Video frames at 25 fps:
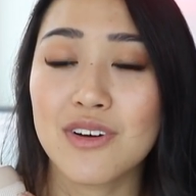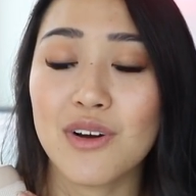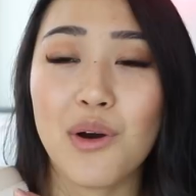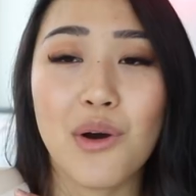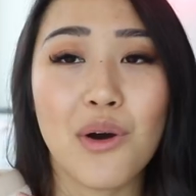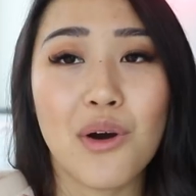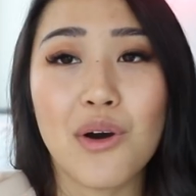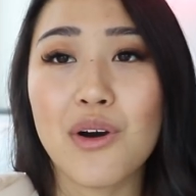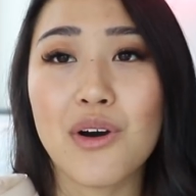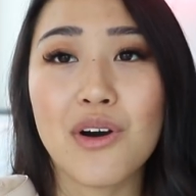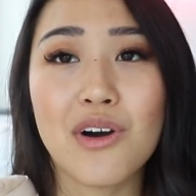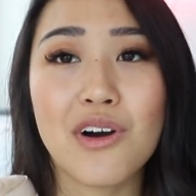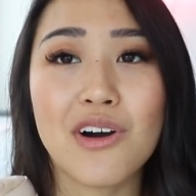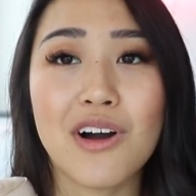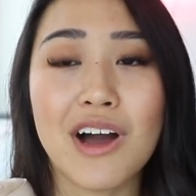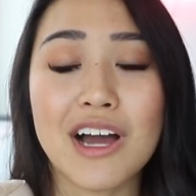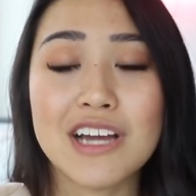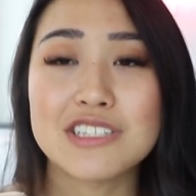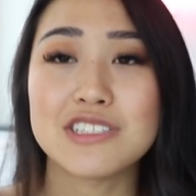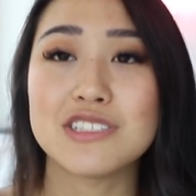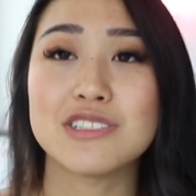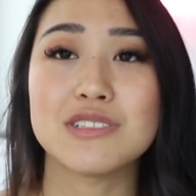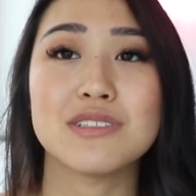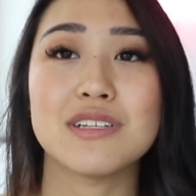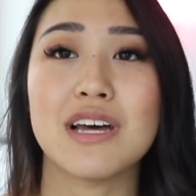I want
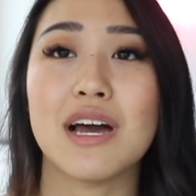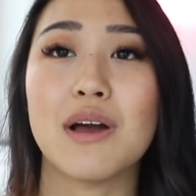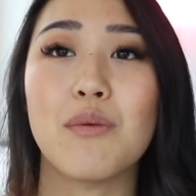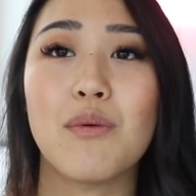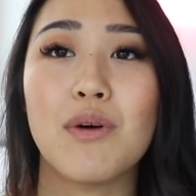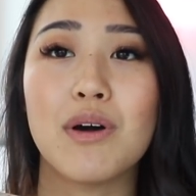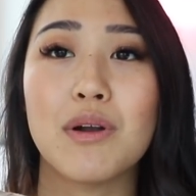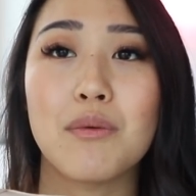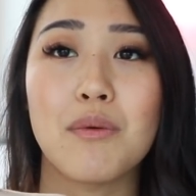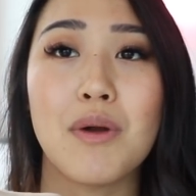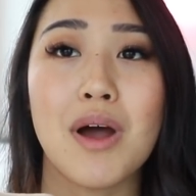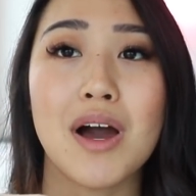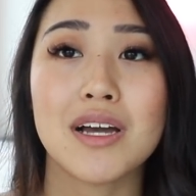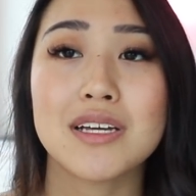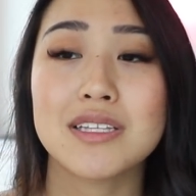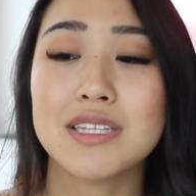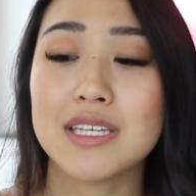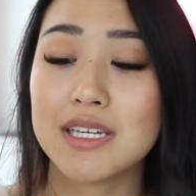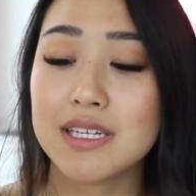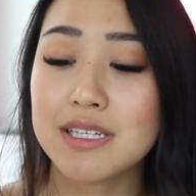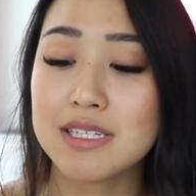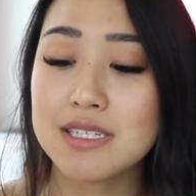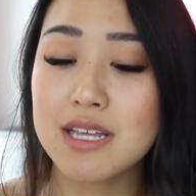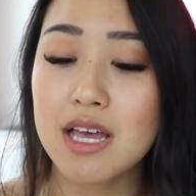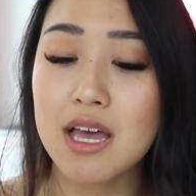to rock
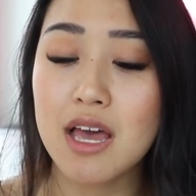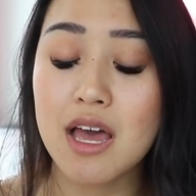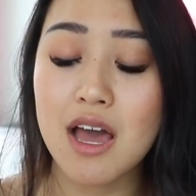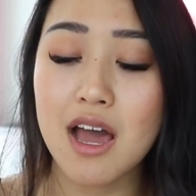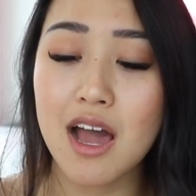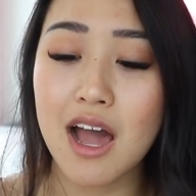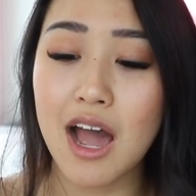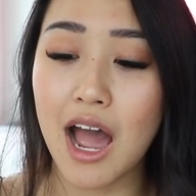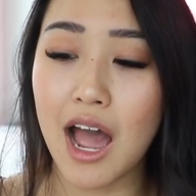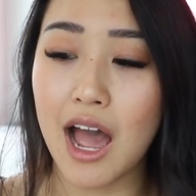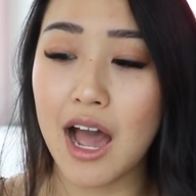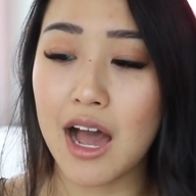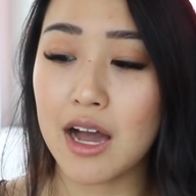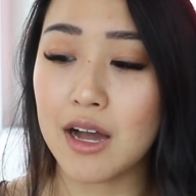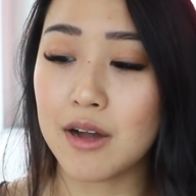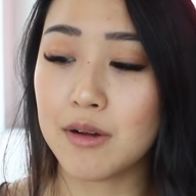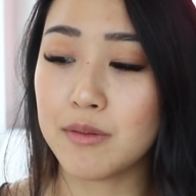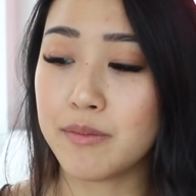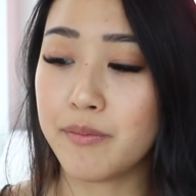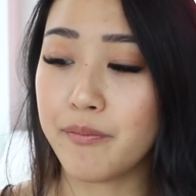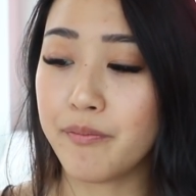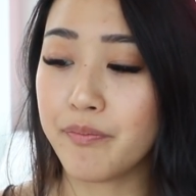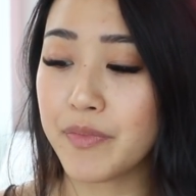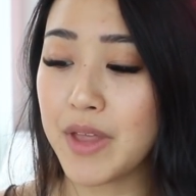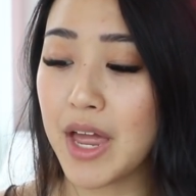these.
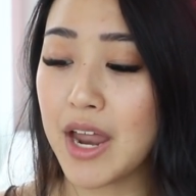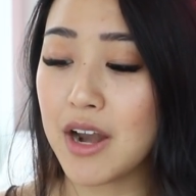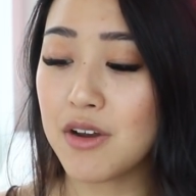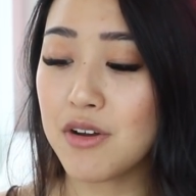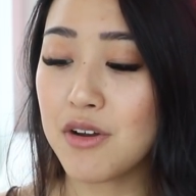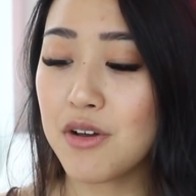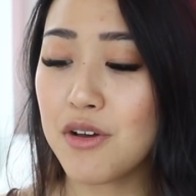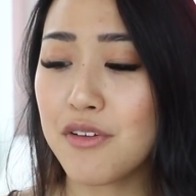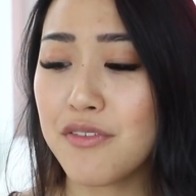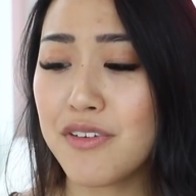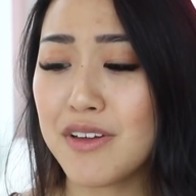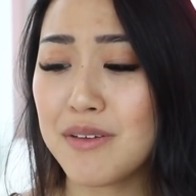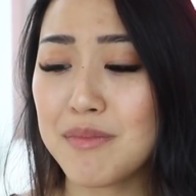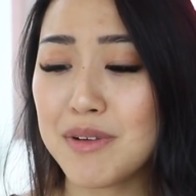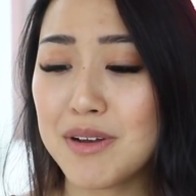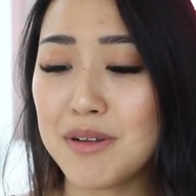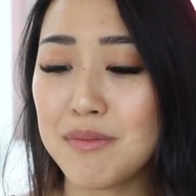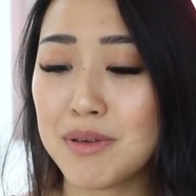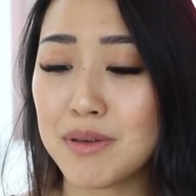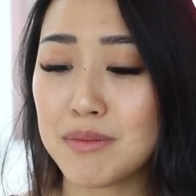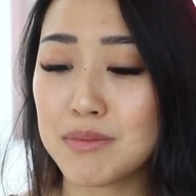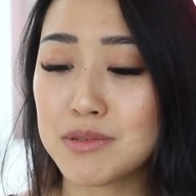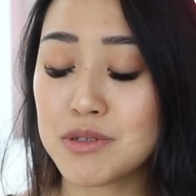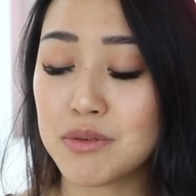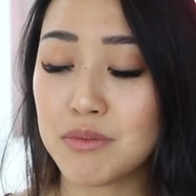I don't know if I'm gonna
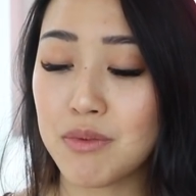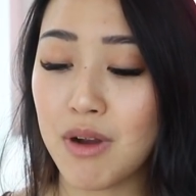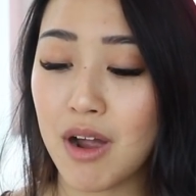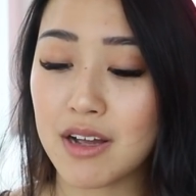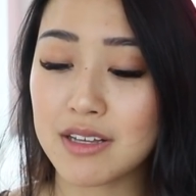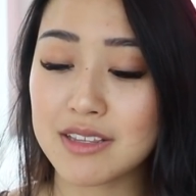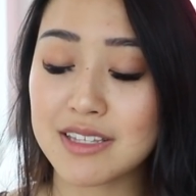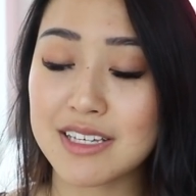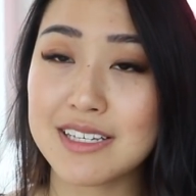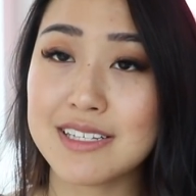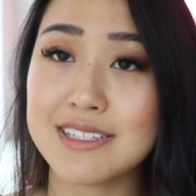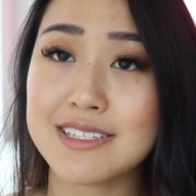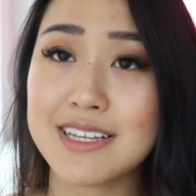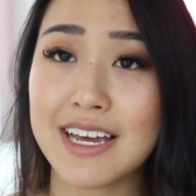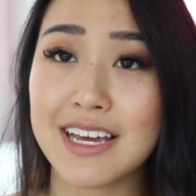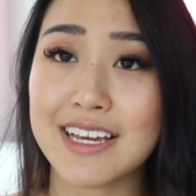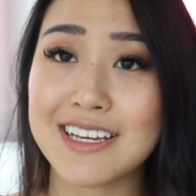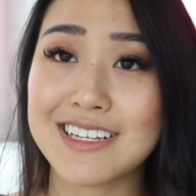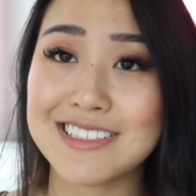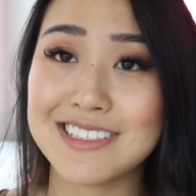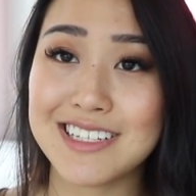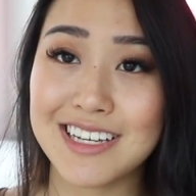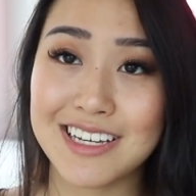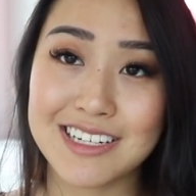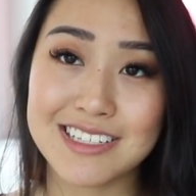be able to rock these
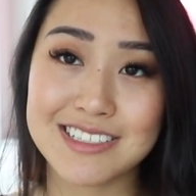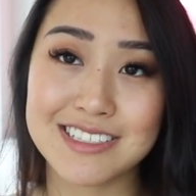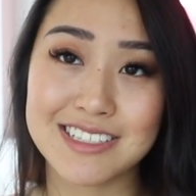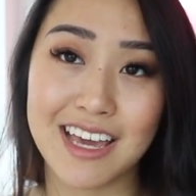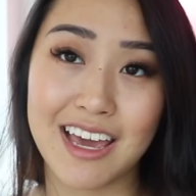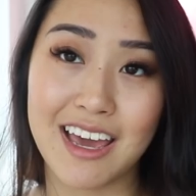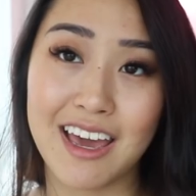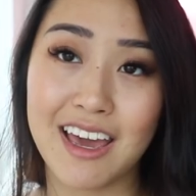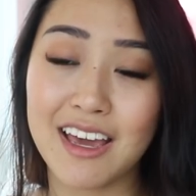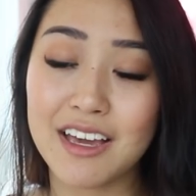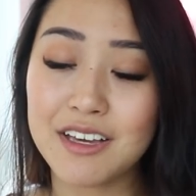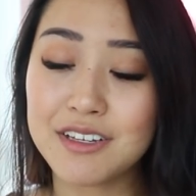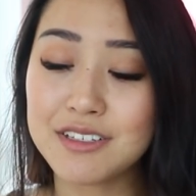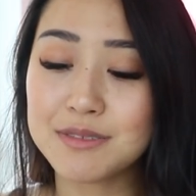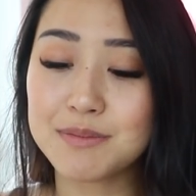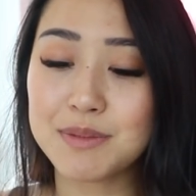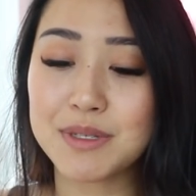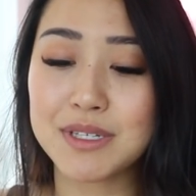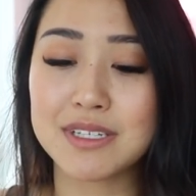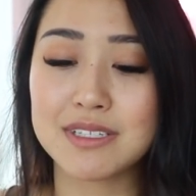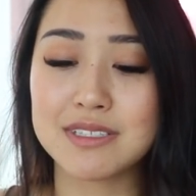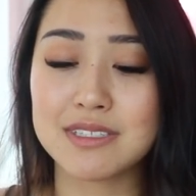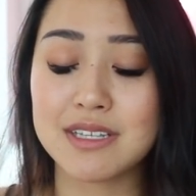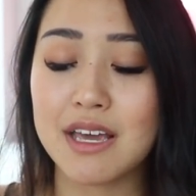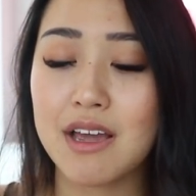like day to day,
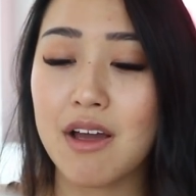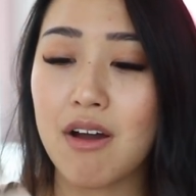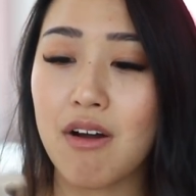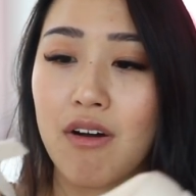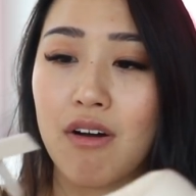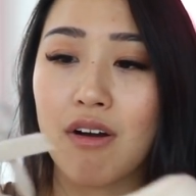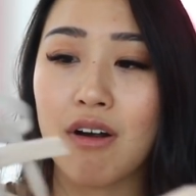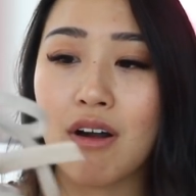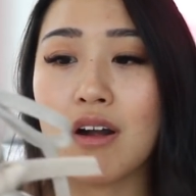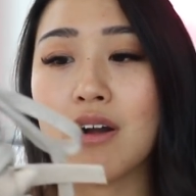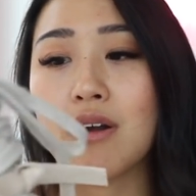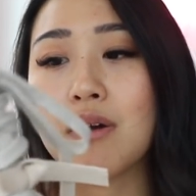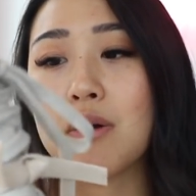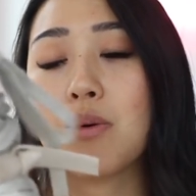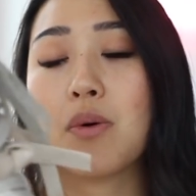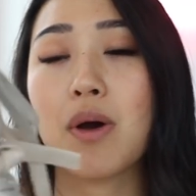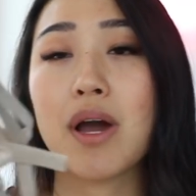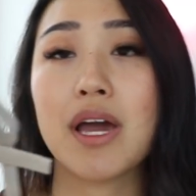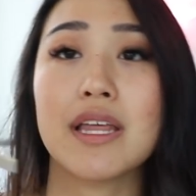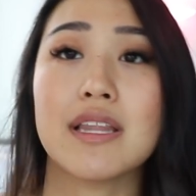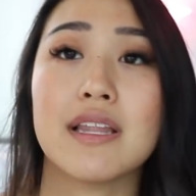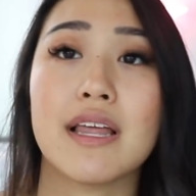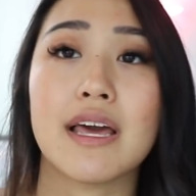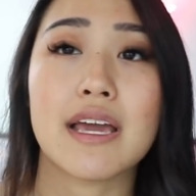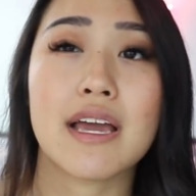because they are
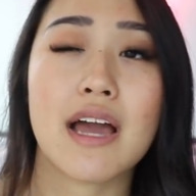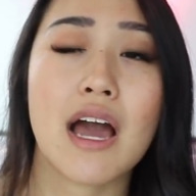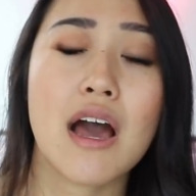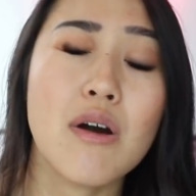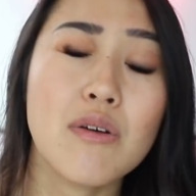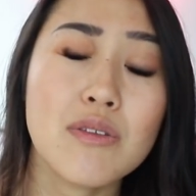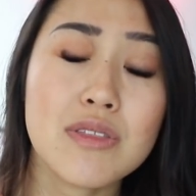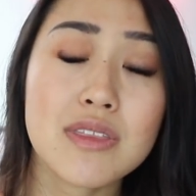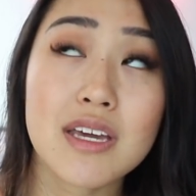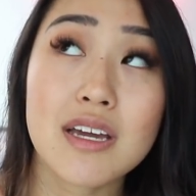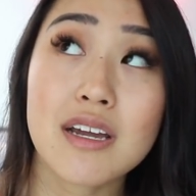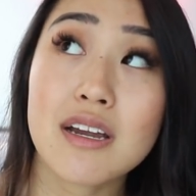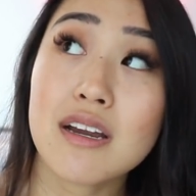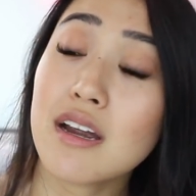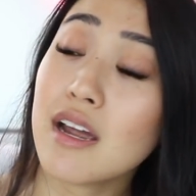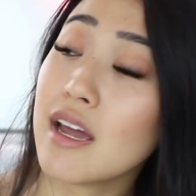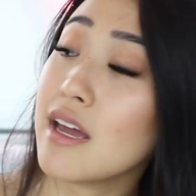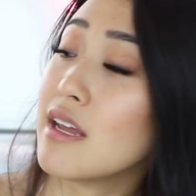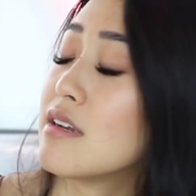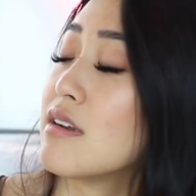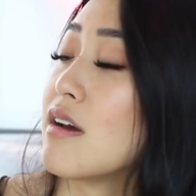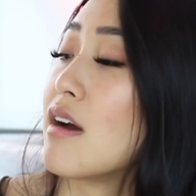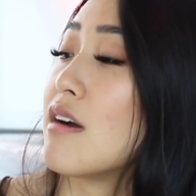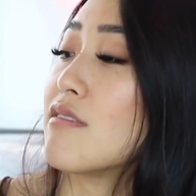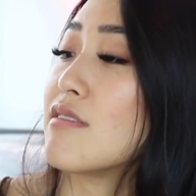quite like out there
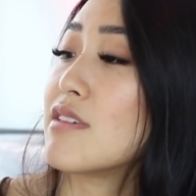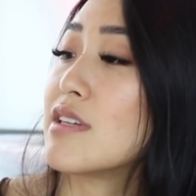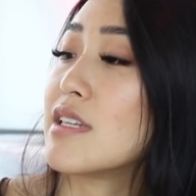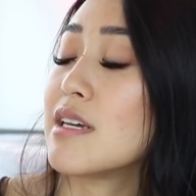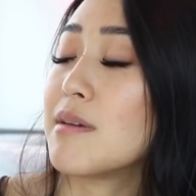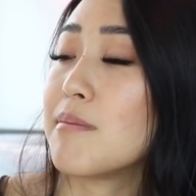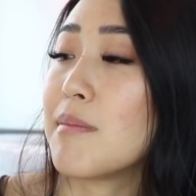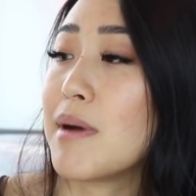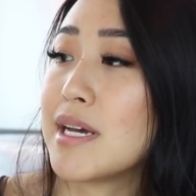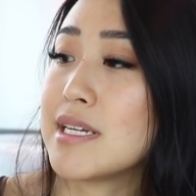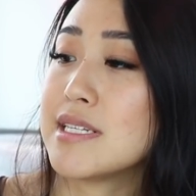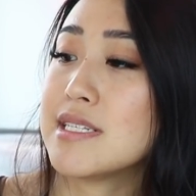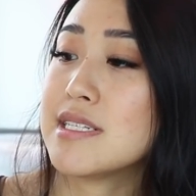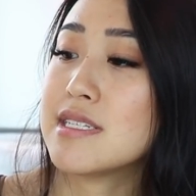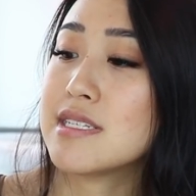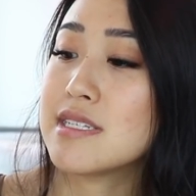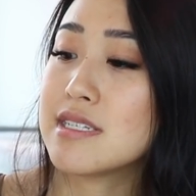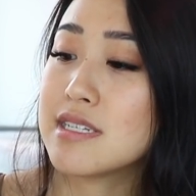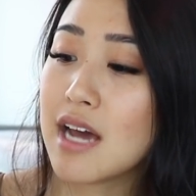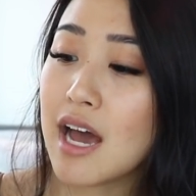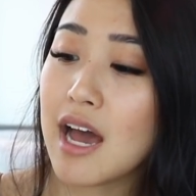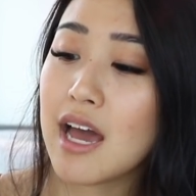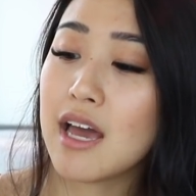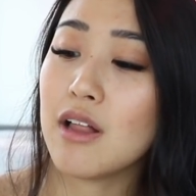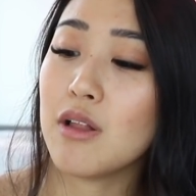and not really my
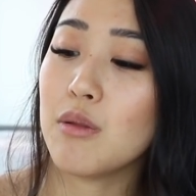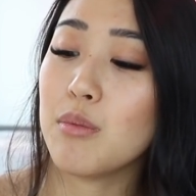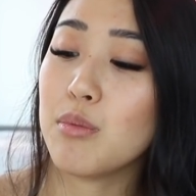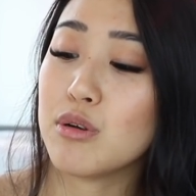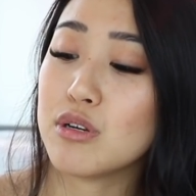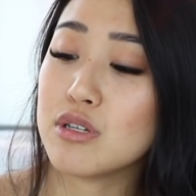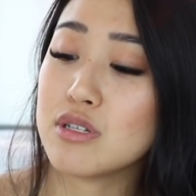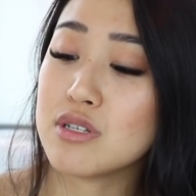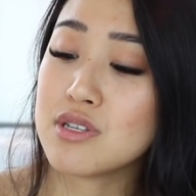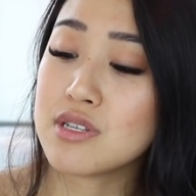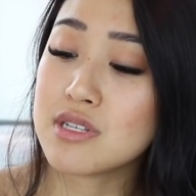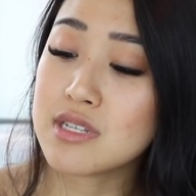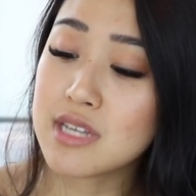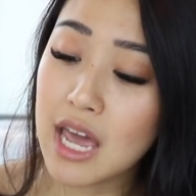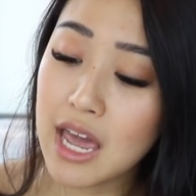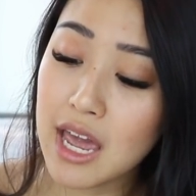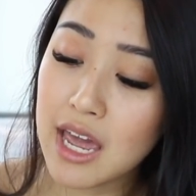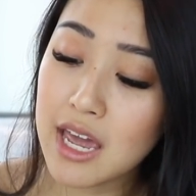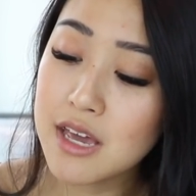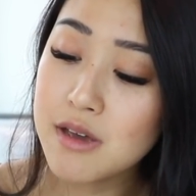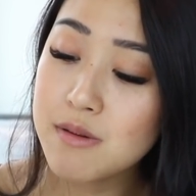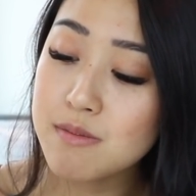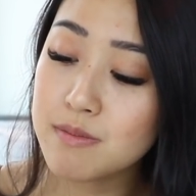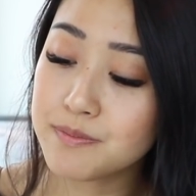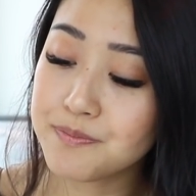style per
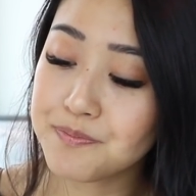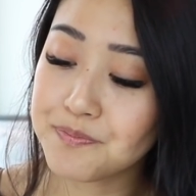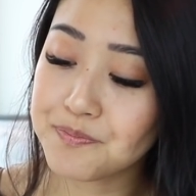se.